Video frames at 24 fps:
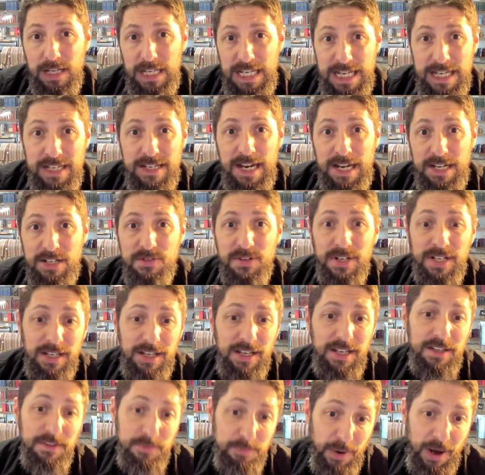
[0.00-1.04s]
eat and drink
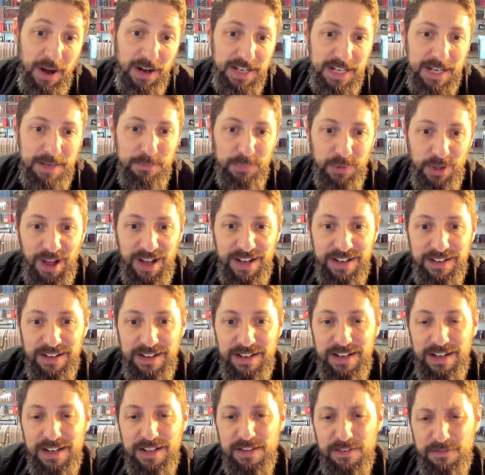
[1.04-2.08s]
his body and blood.
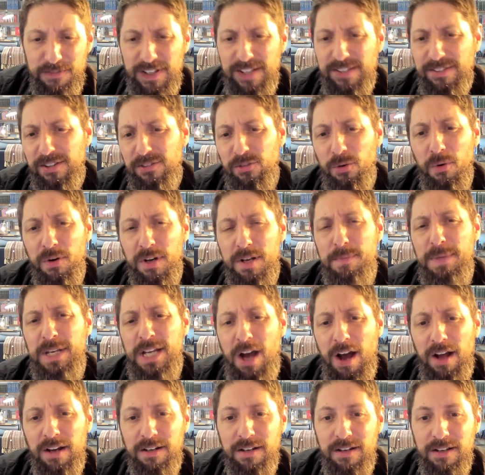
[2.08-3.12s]
The feast has already
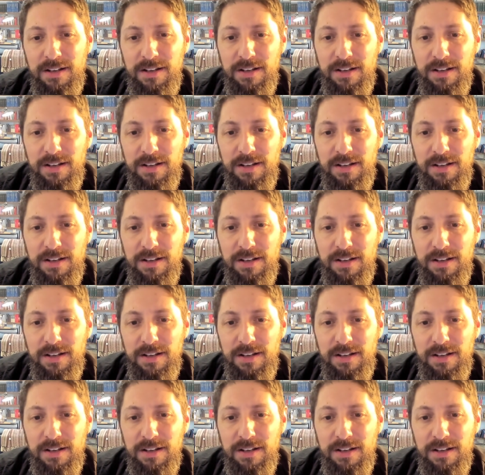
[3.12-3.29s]
begun.